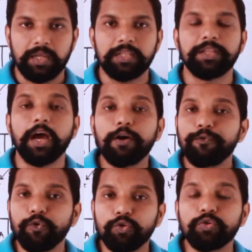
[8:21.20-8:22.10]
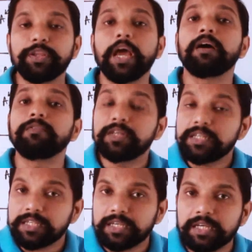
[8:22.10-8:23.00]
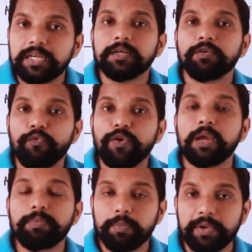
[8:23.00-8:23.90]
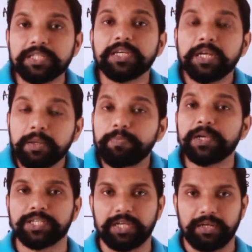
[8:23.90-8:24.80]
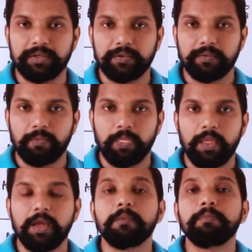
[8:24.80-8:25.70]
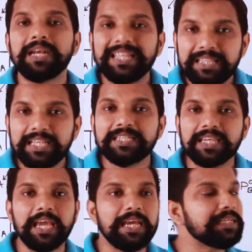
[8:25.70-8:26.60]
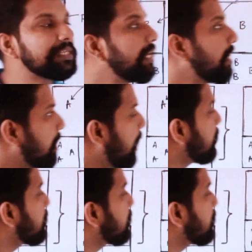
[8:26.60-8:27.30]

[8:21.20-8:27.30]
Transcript: Therefore, there was a vapor pressure depression. But in this case, there